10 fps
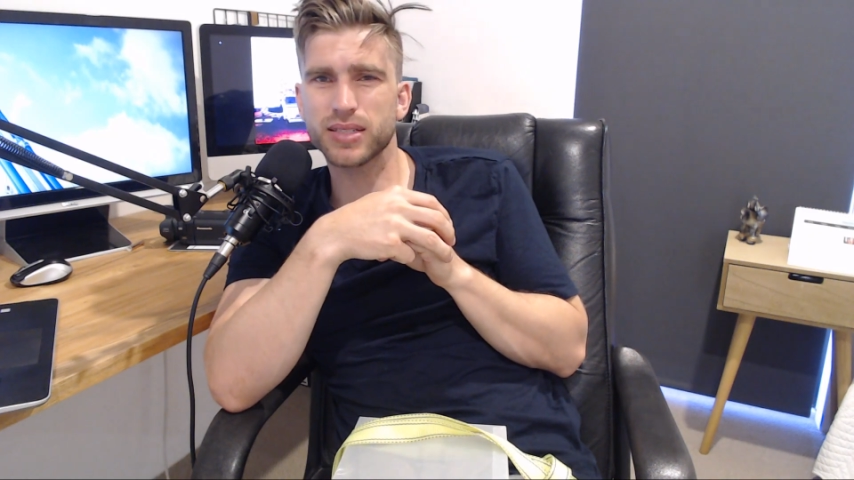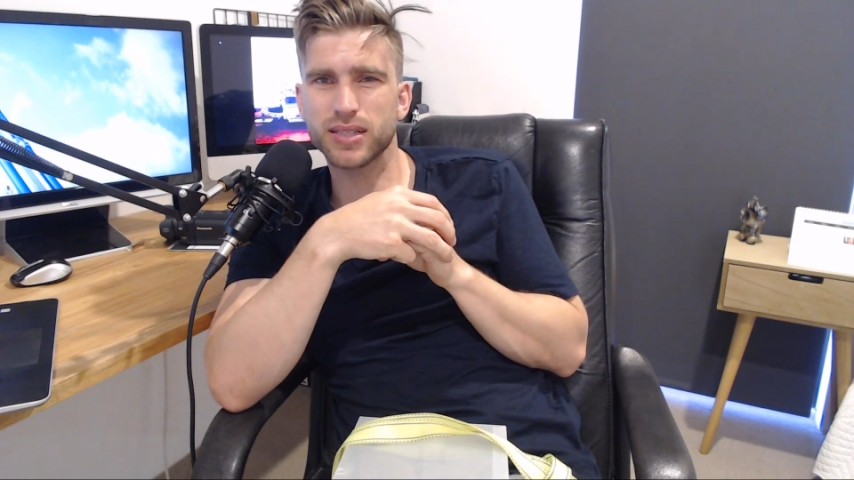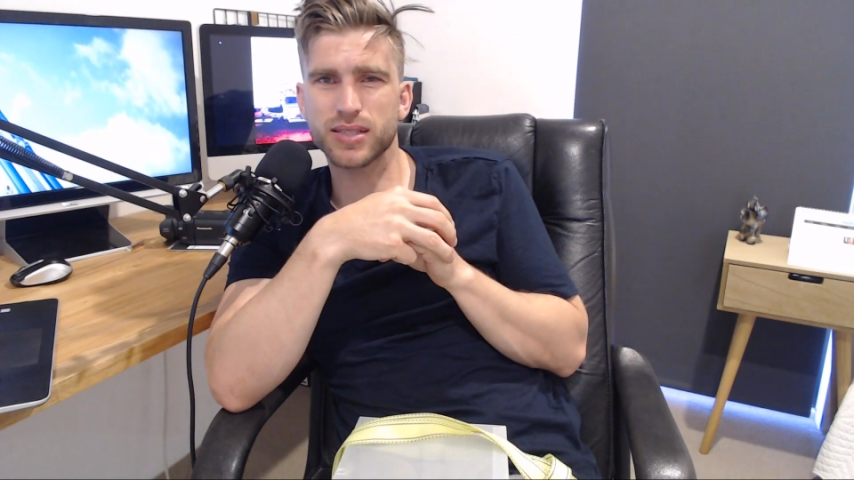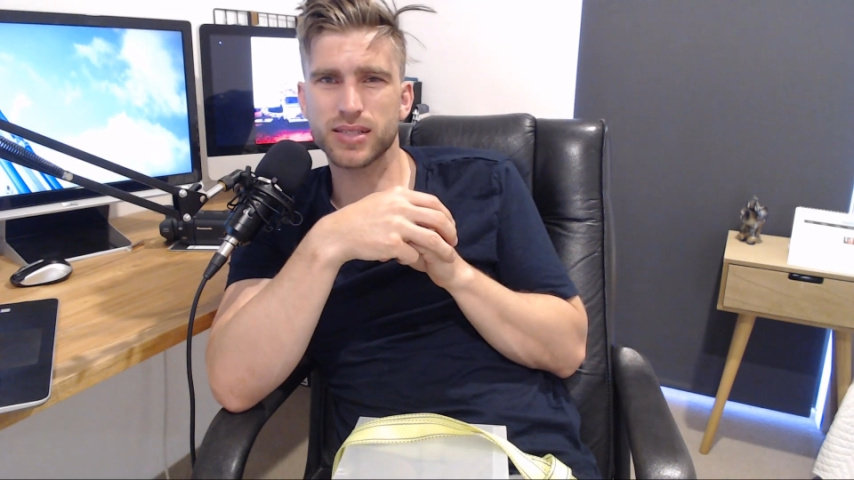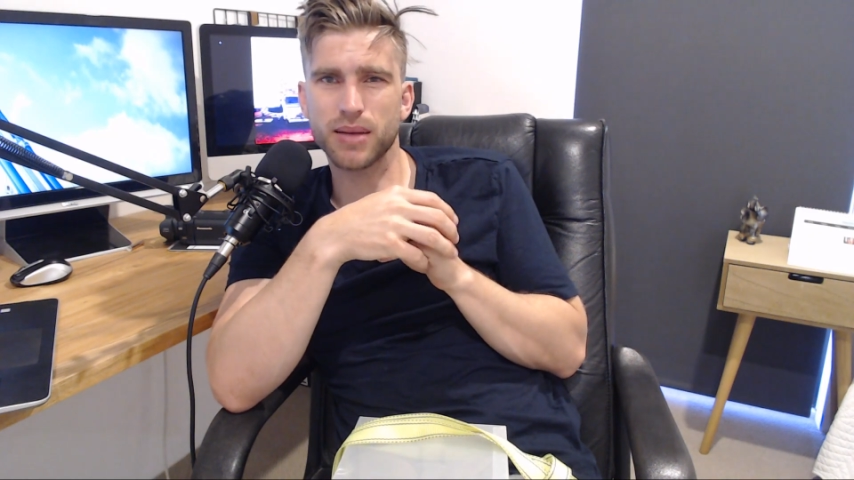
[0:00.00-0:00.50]
in
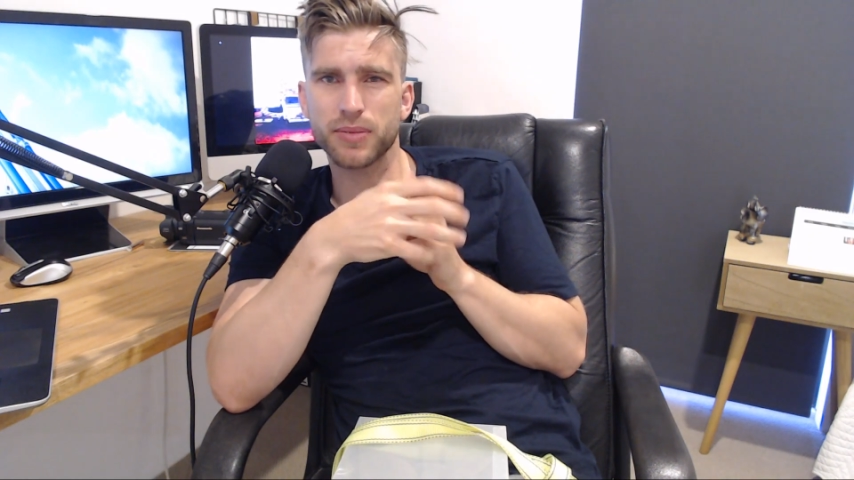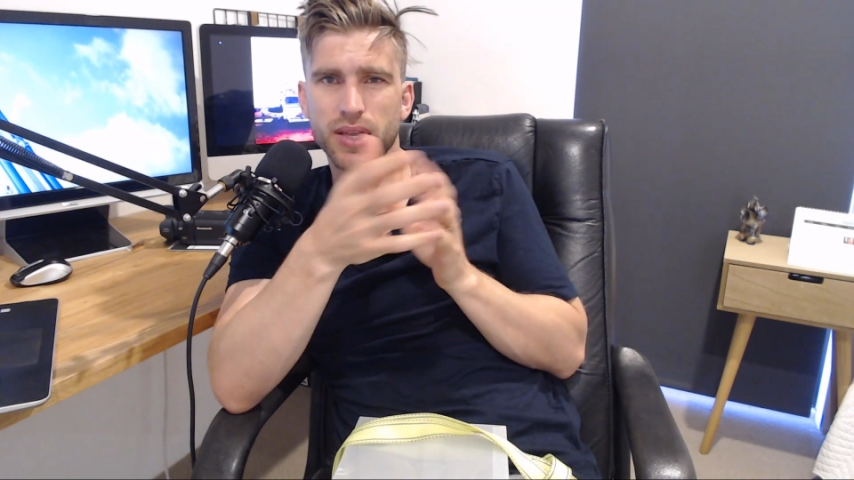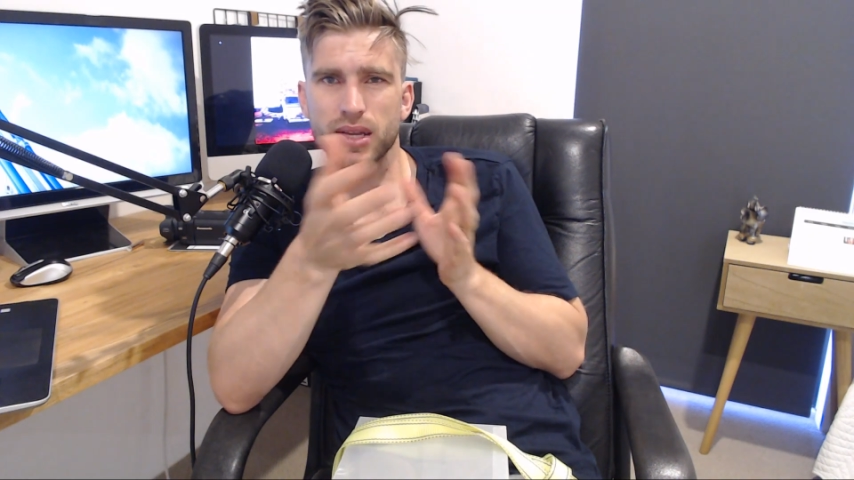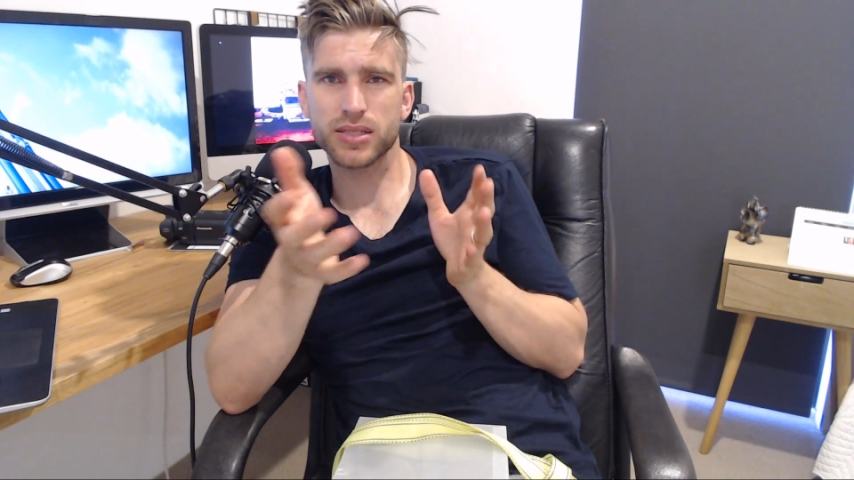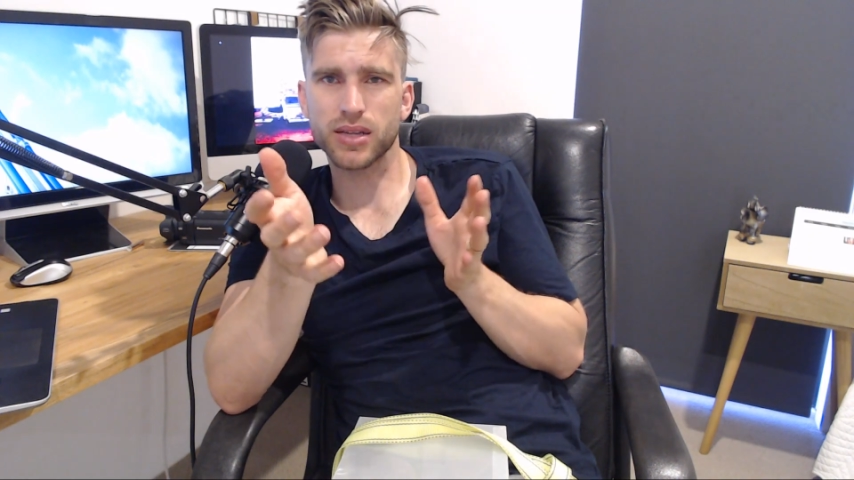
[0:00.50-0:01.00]
some
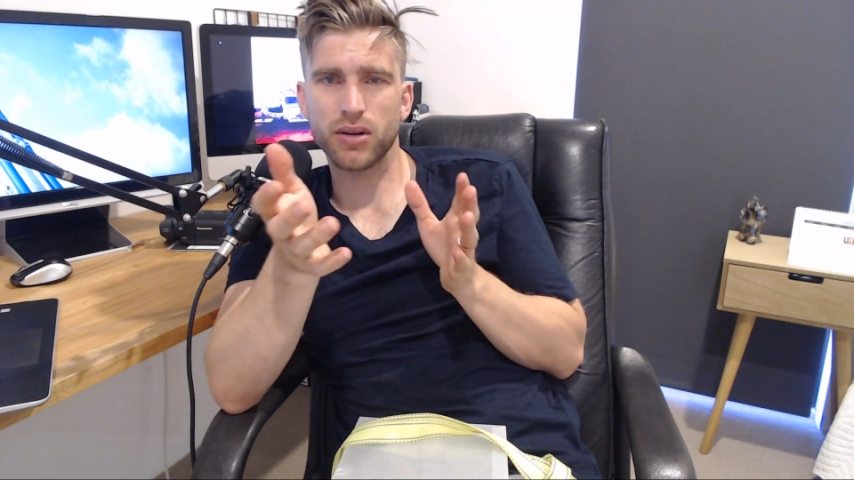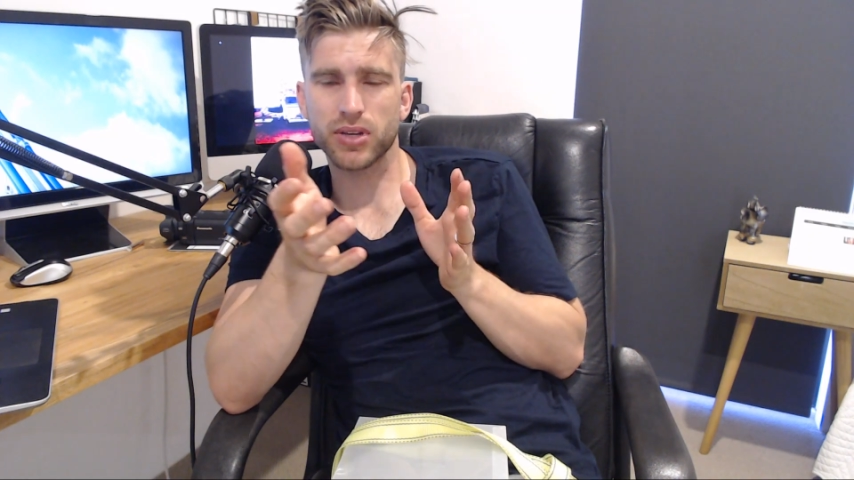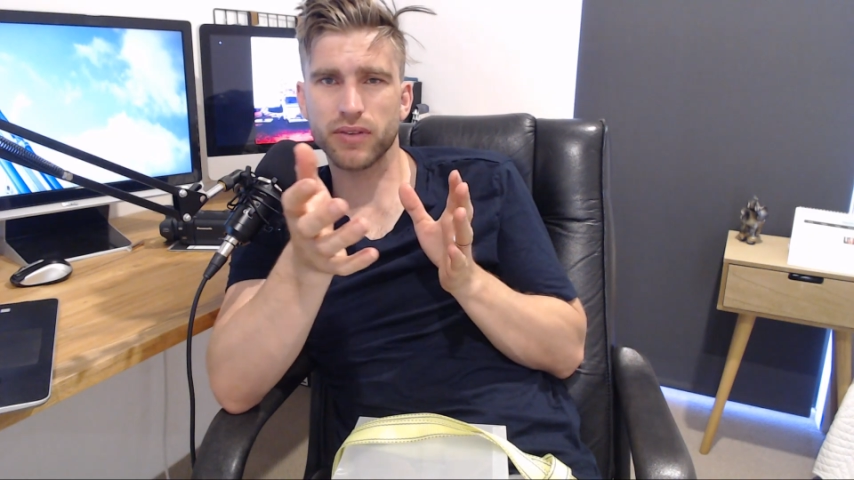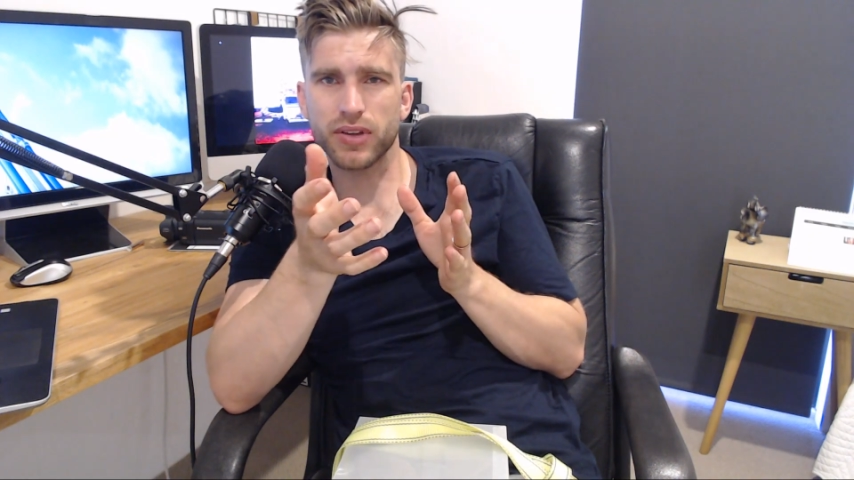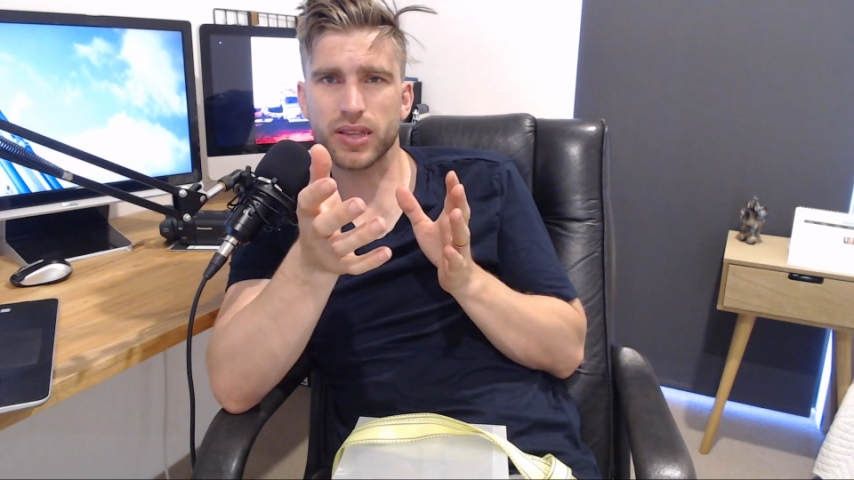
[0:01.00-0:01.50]
things, I'll
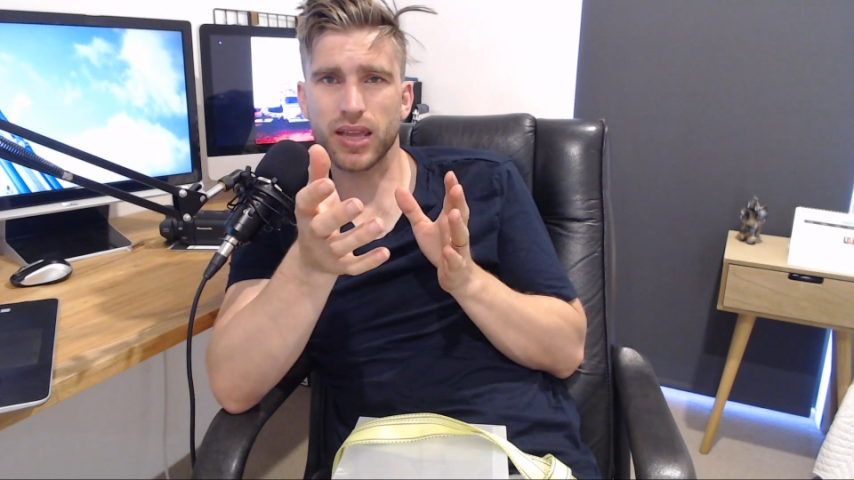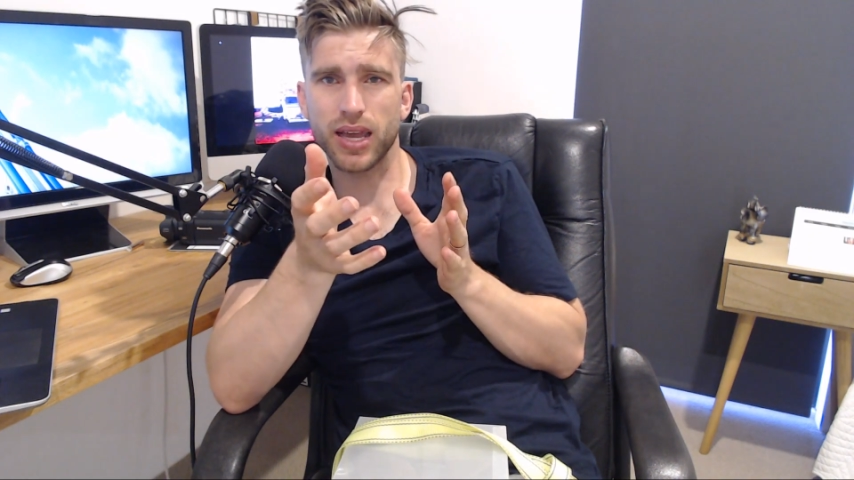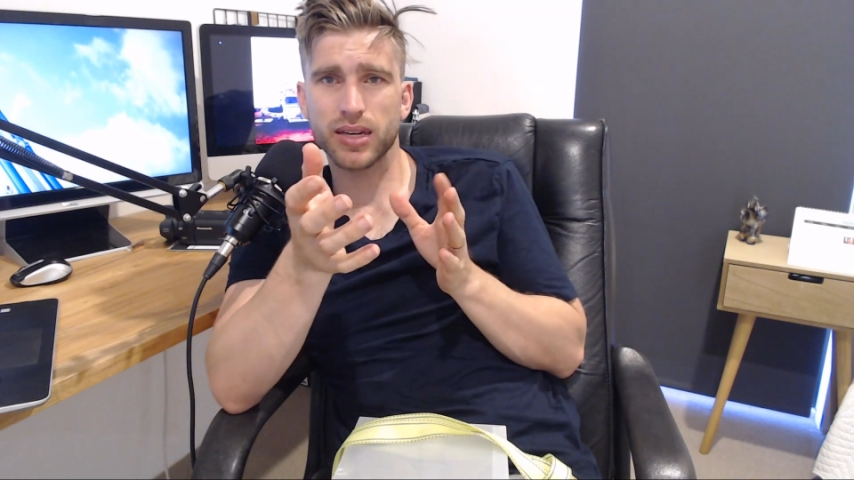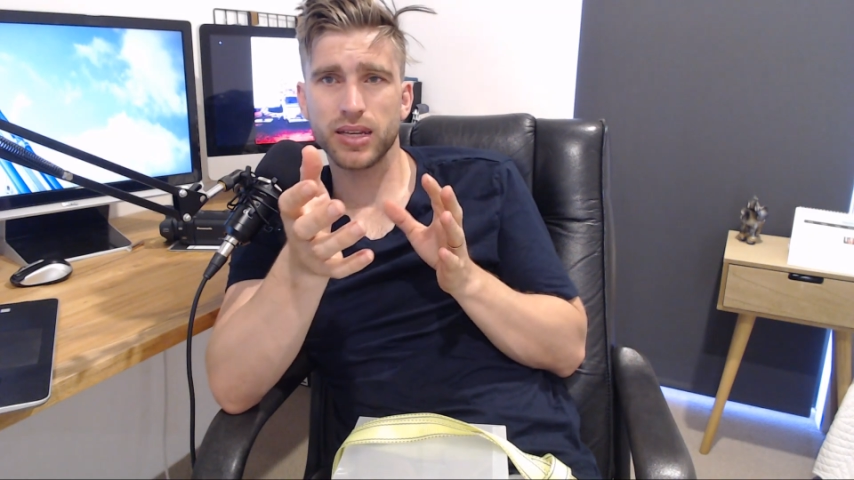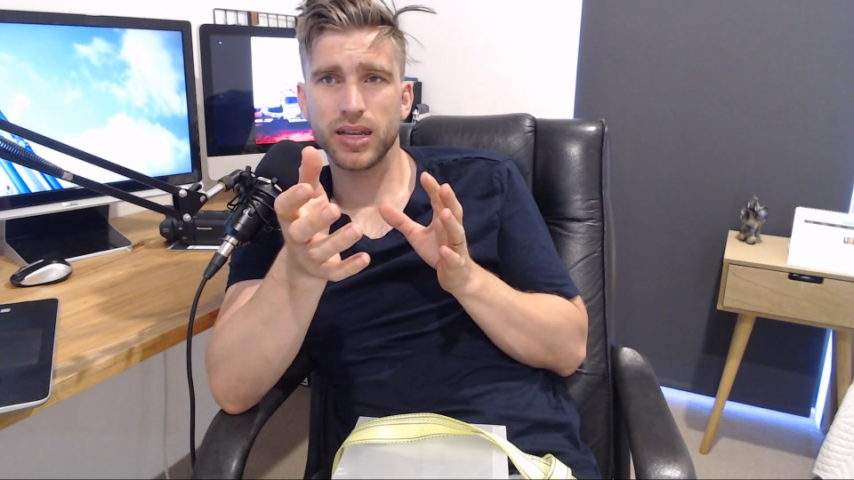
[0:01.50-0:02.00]
give it that.